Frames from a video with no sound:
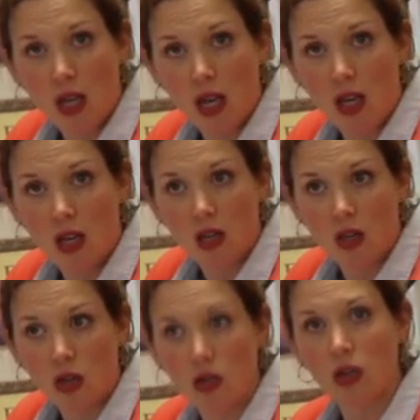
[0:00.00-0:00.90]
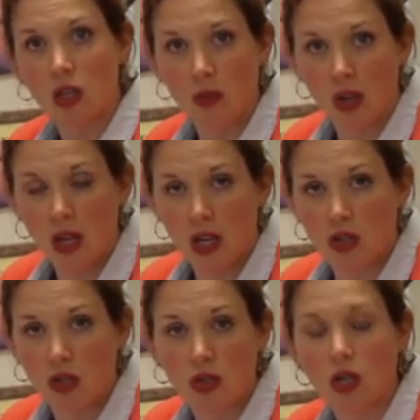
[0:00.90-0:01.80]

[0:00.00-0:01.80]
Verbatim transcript: and good communication.